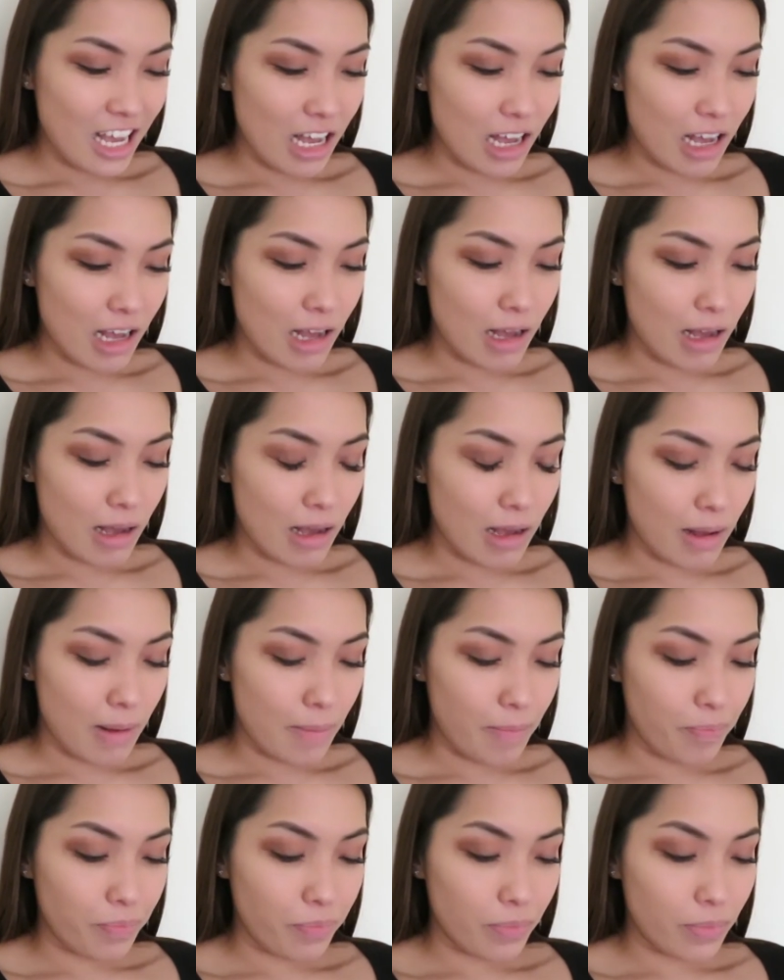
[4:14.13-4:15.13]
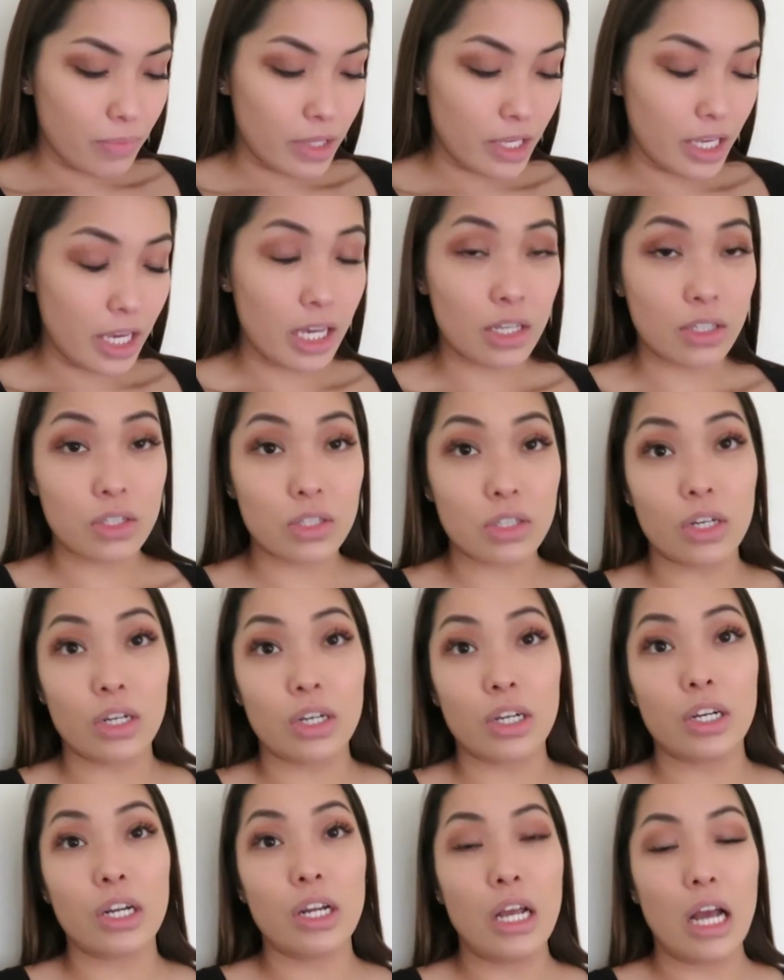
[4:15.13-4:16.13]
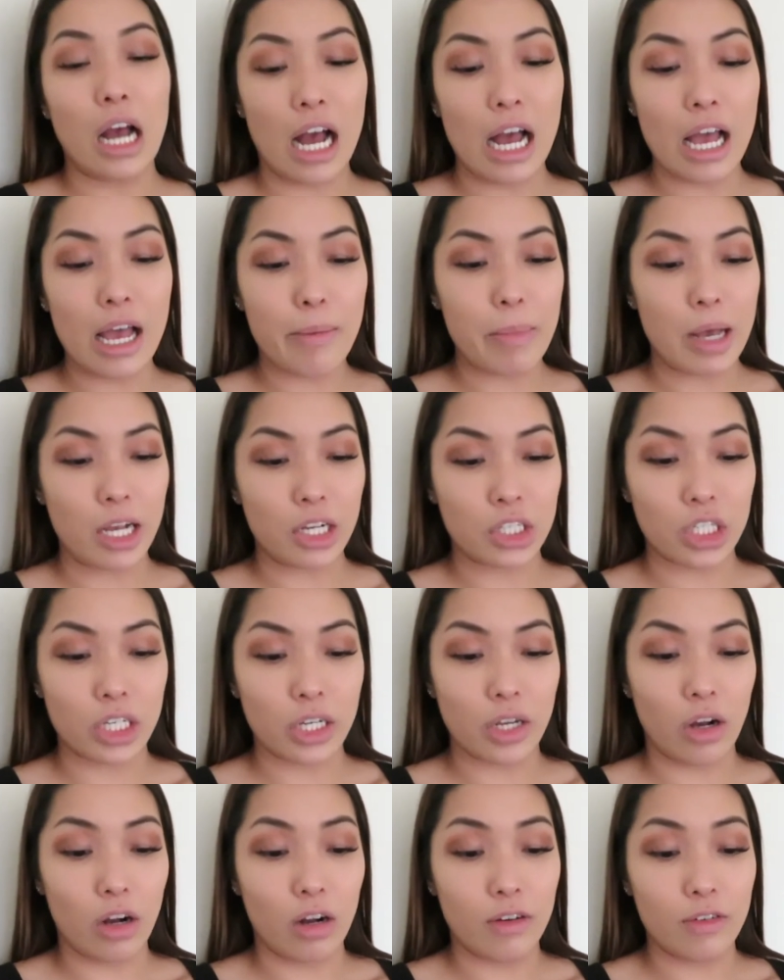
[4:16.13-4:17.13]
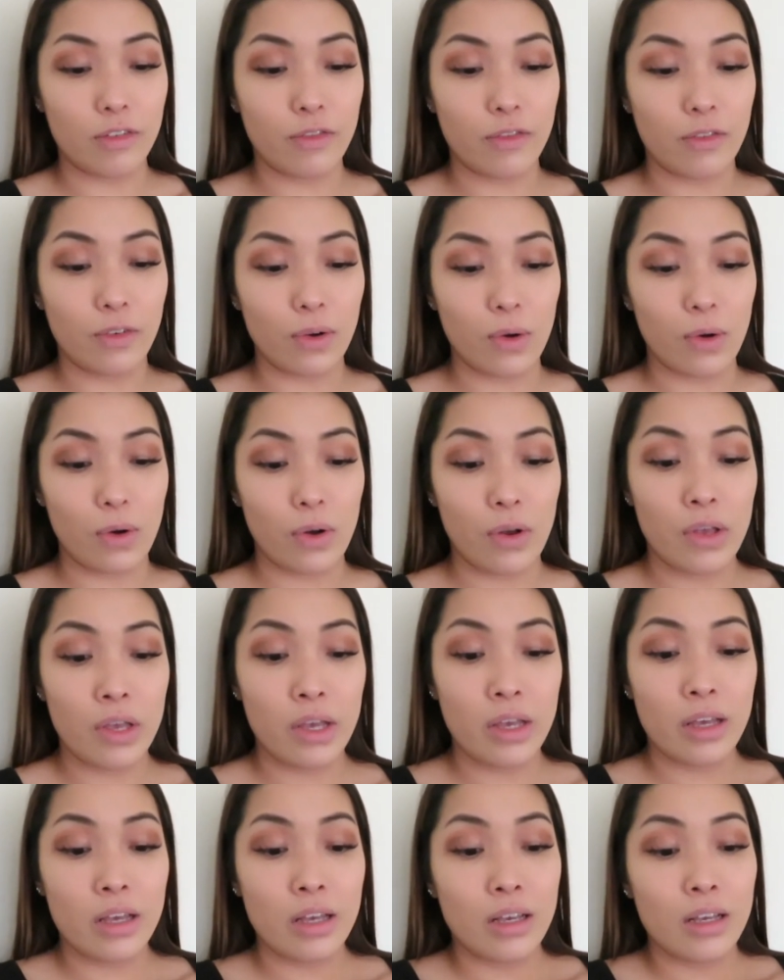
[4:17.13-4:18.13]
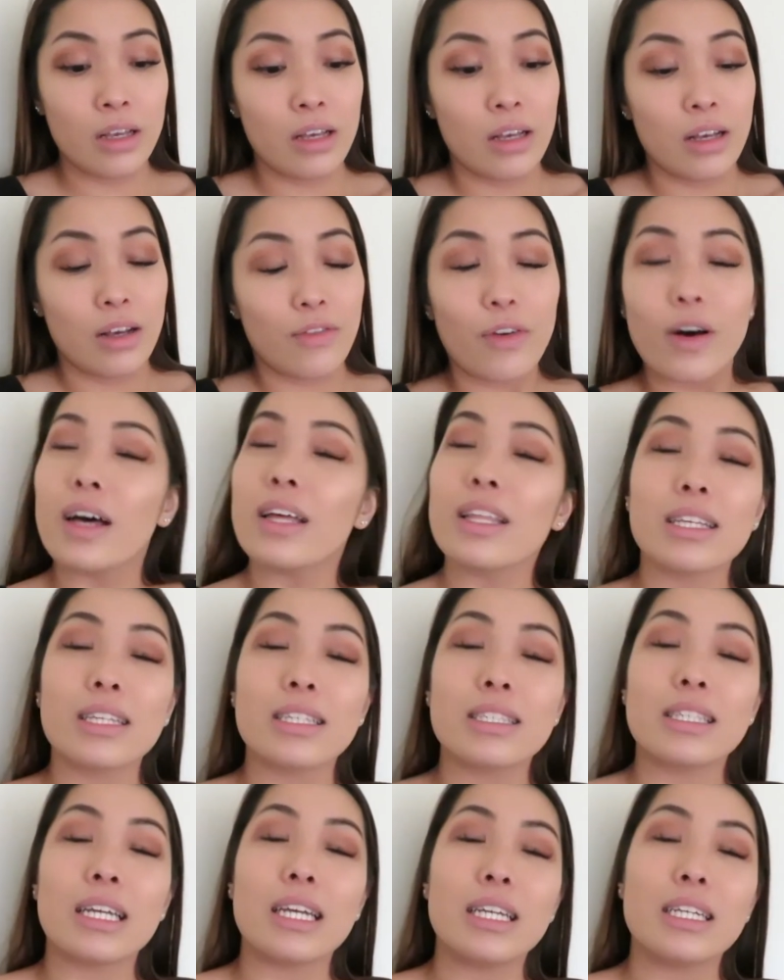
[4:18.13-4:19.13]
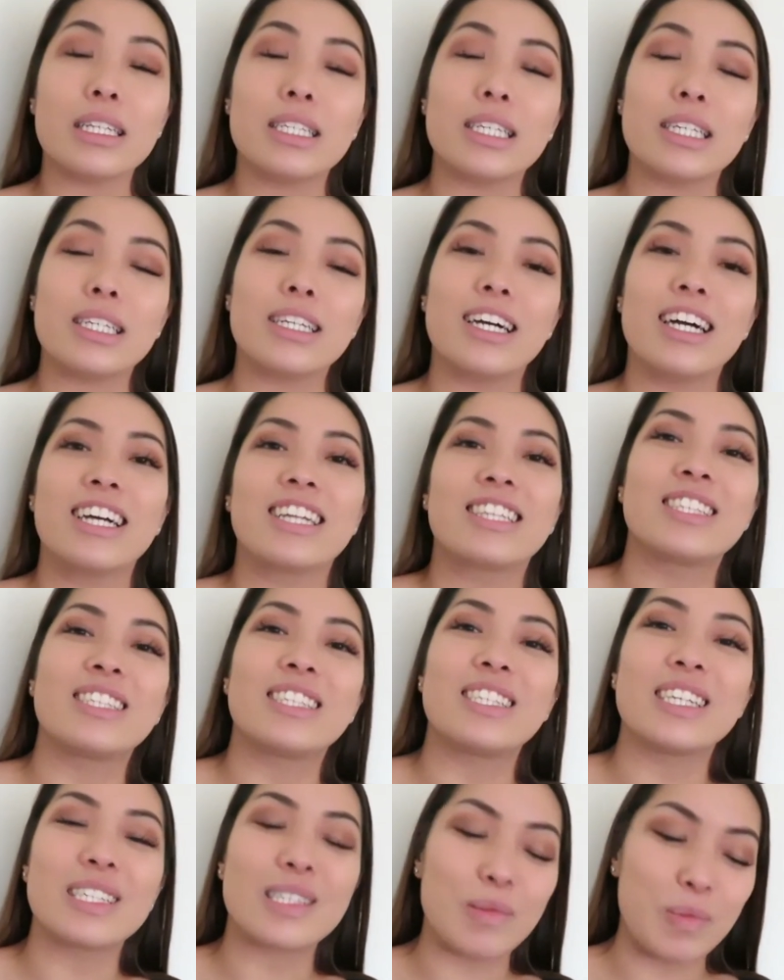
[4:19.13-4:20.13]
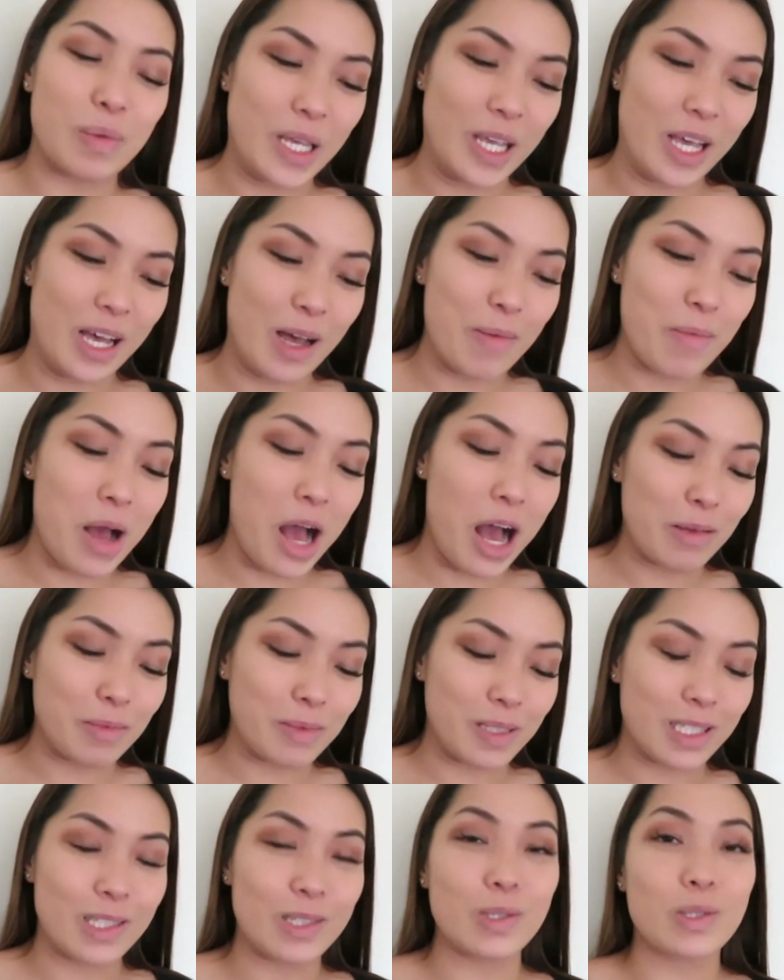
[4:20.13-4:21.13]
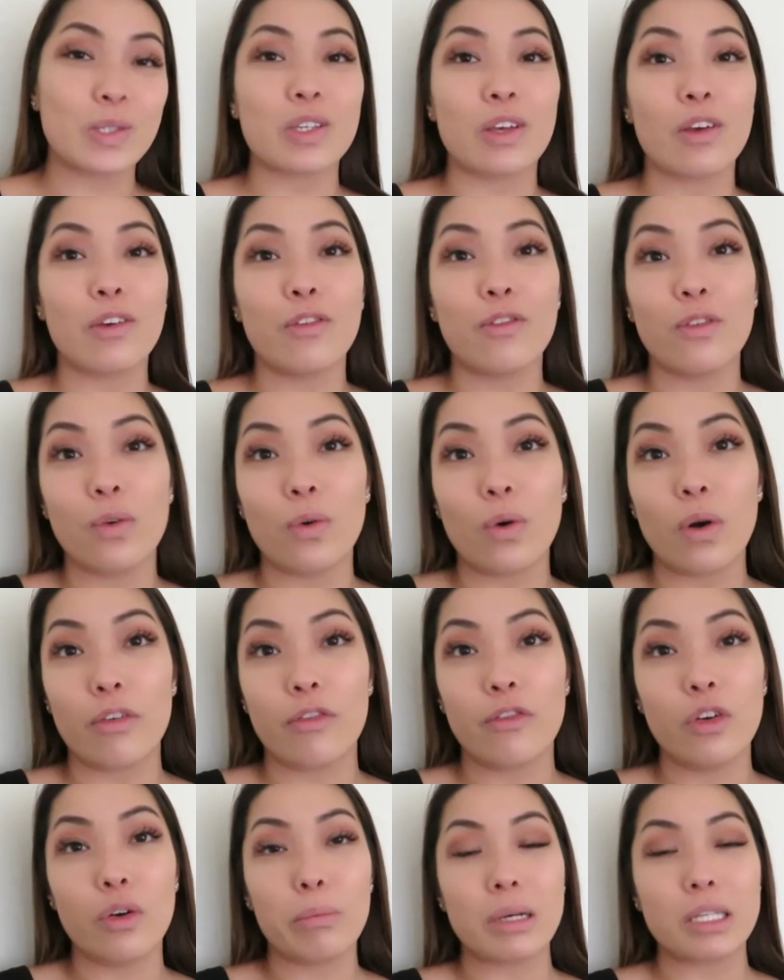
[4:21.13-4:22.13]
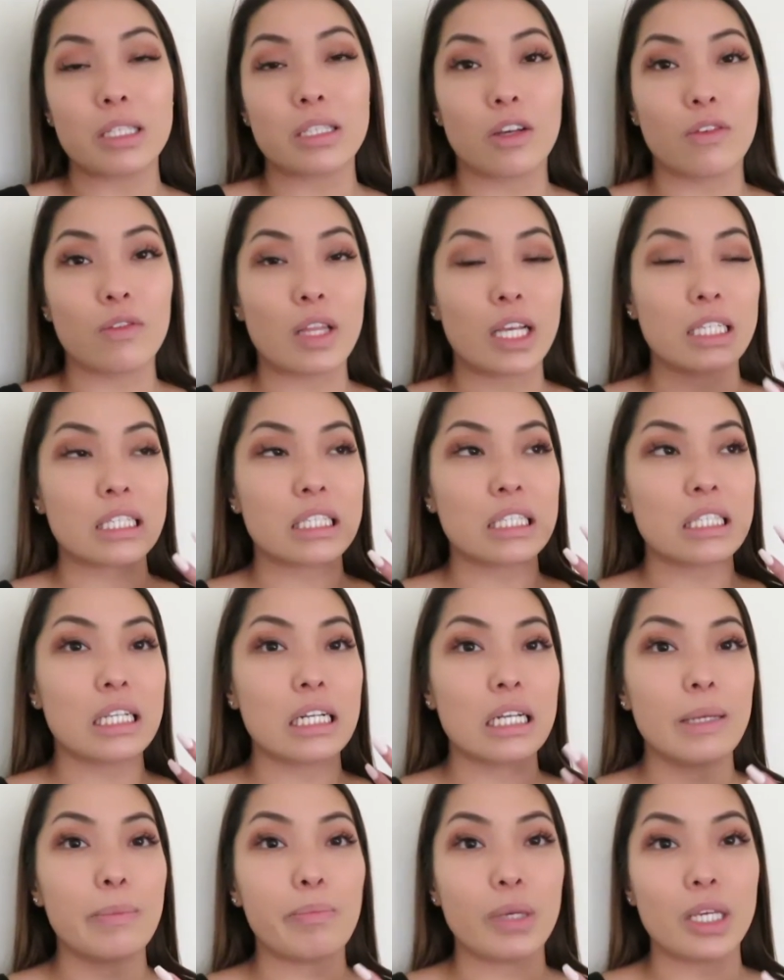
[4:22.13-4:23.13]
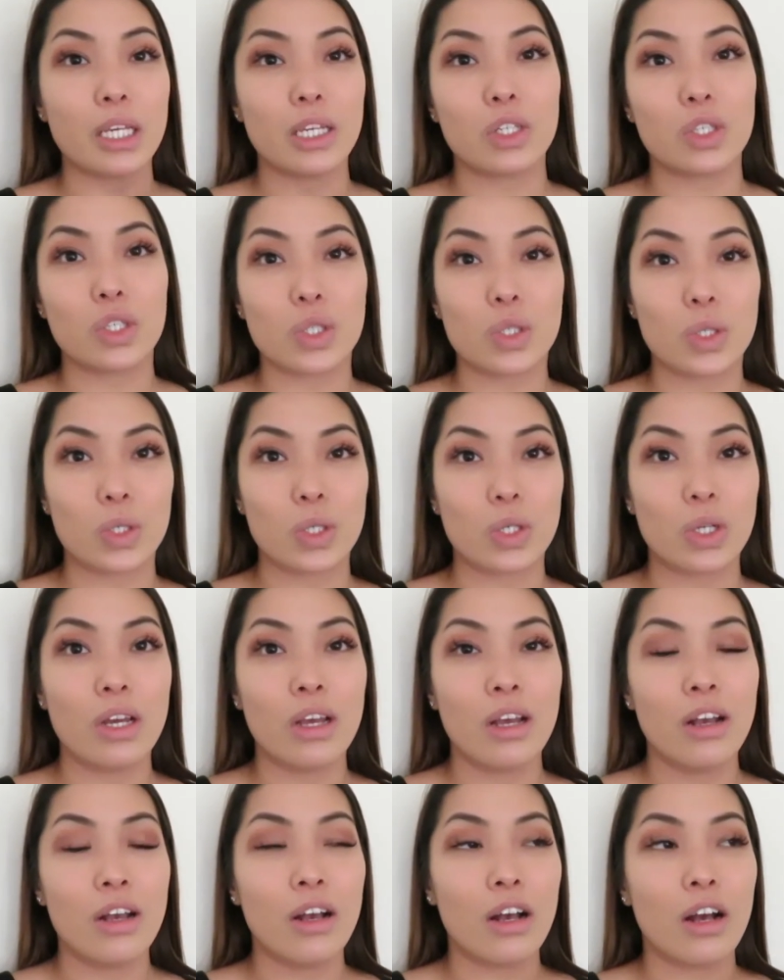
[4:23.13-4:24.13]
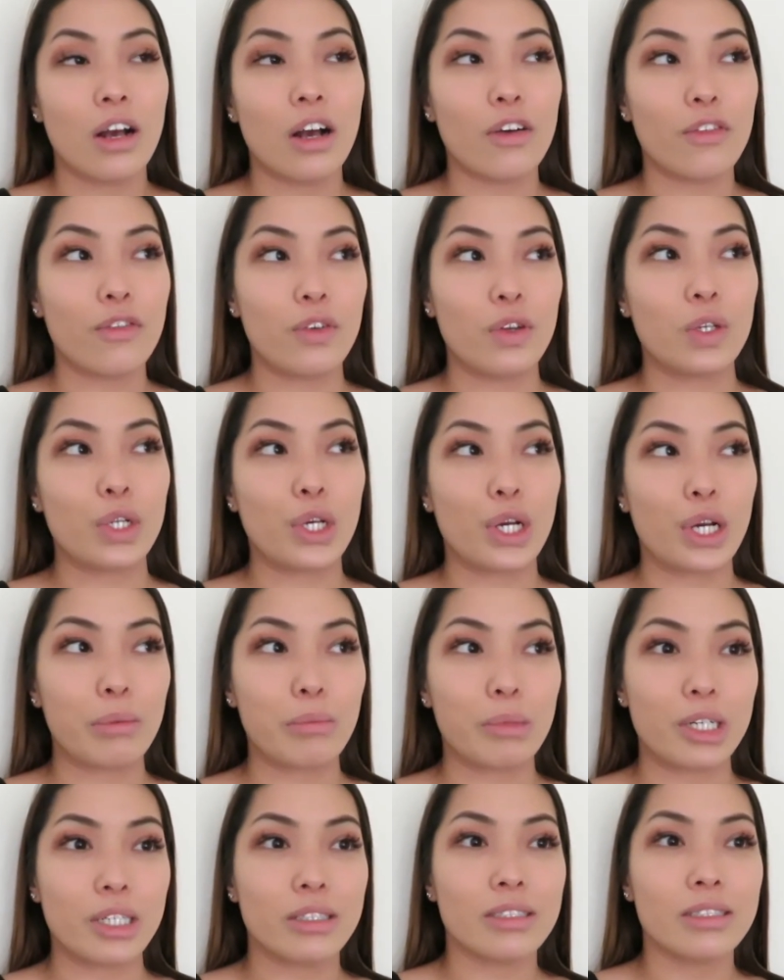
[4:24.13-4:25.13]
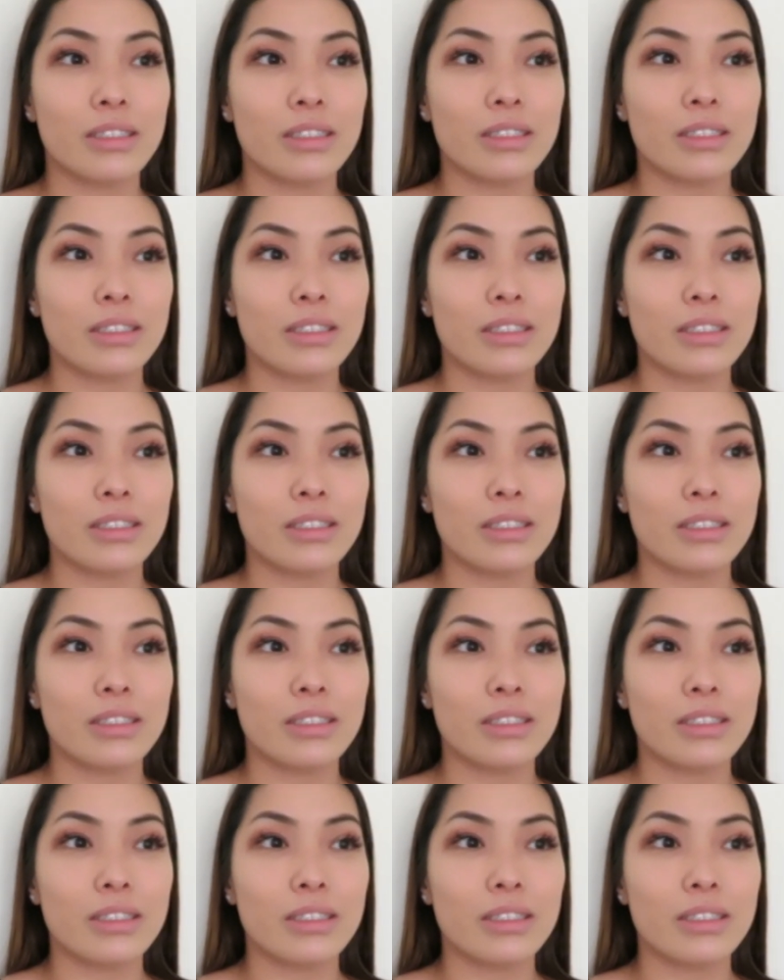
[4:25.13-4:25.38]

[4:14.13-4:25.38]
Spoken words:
Yeah, so I am actually off for Father's Day dinner at 6 p.m. I'm still so full, I feel myself like slipping into a food coma.